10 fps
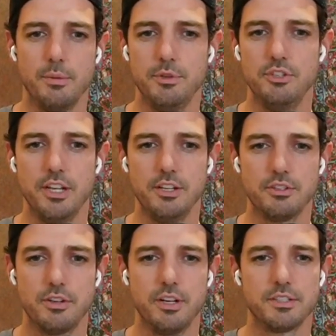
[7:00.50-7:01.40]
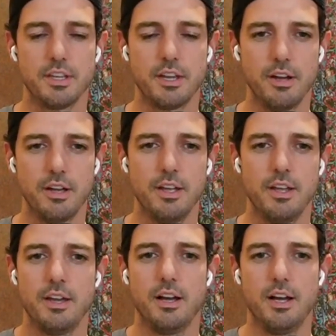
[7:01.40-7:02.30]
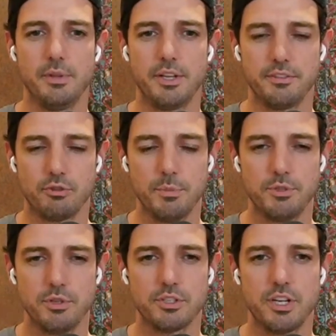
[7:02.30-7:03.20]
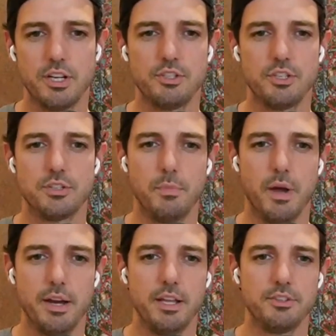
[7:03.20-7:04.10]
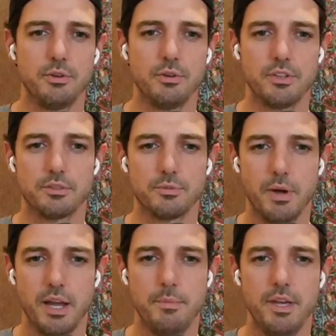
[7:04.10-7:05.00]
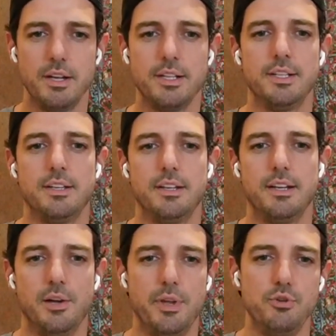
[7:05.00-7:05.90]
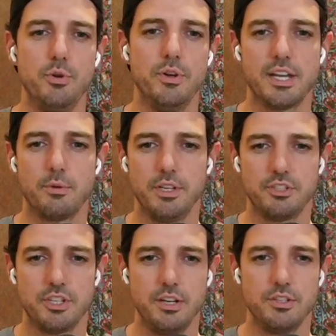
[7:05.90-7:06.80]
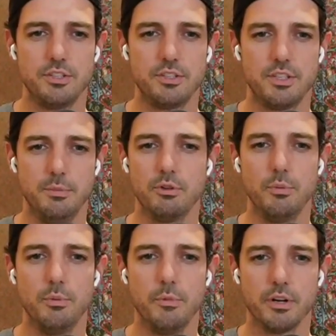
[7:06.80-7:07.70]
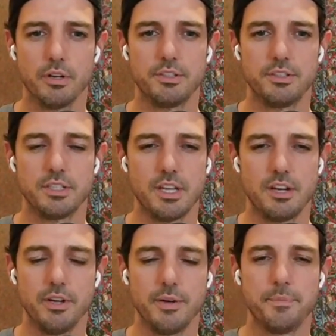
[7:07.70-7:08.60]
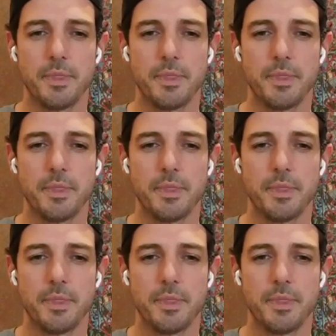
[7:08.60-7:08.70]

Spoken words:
Jane Street, et cetera. Lots of the crypto exchanges, Binance, OKEx, Bybit, and U.S. equity exchanges, SIBO Global Markets, et cetera.